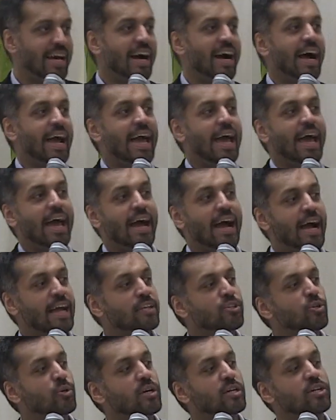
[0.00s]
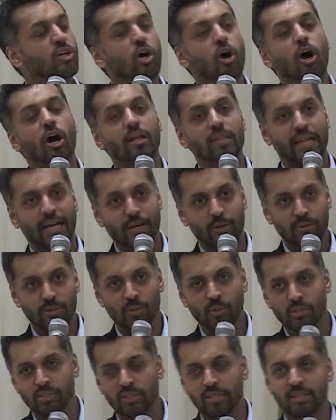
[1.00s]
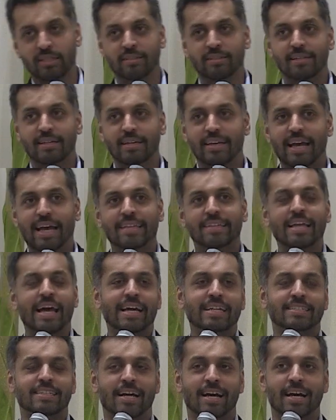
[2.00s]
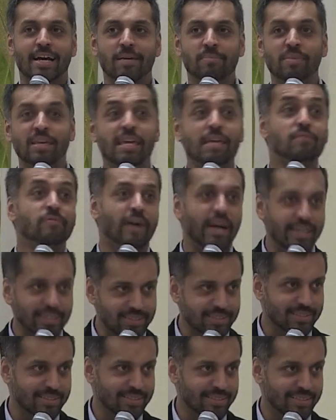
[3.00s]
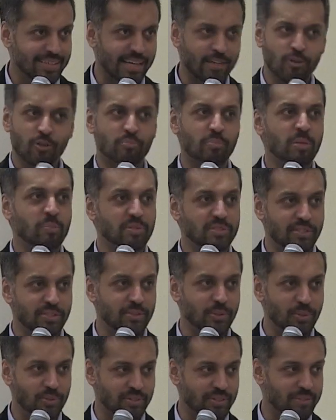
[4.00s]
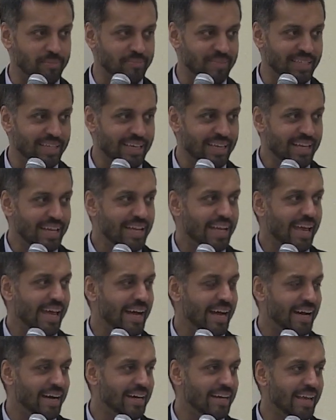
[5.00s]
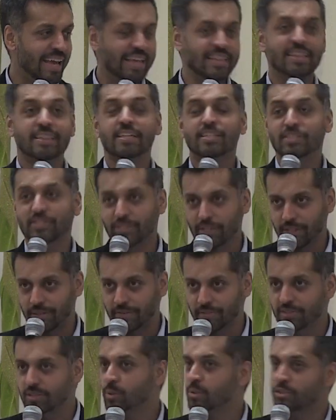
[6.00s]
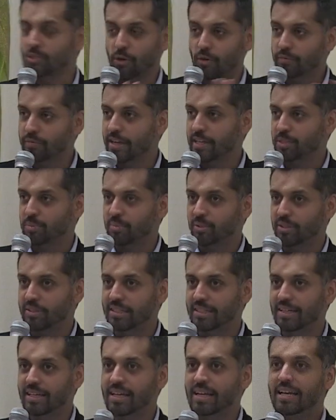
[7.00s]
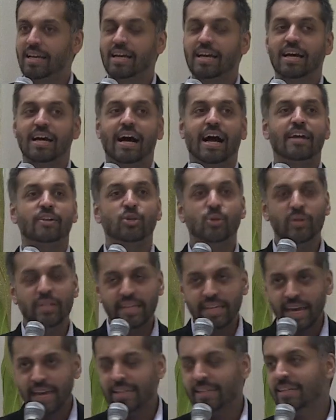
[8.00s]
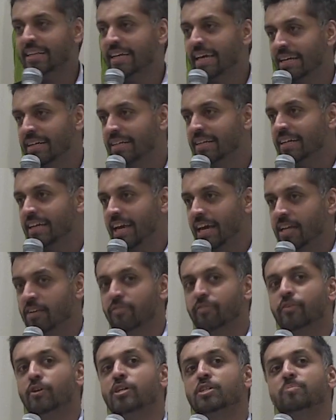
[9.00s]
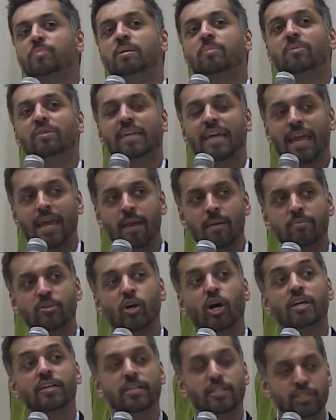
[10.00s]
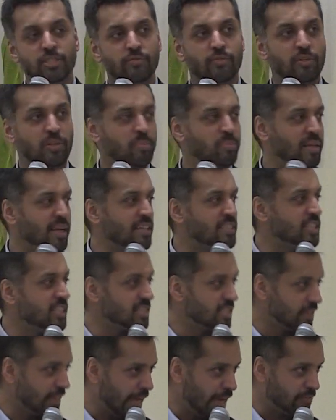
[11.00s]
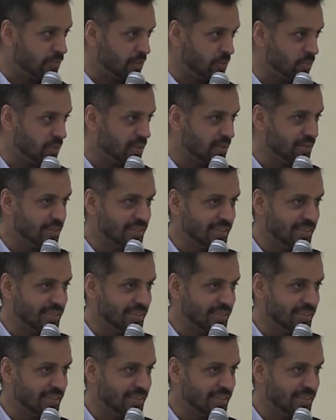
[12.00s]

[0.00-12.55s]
I do a call out using, at that time, Evites. I don't know if people still use them. And listservs. There was no Facebook. I do it again and again and again. First, people came to audition for the play just to laugh at me.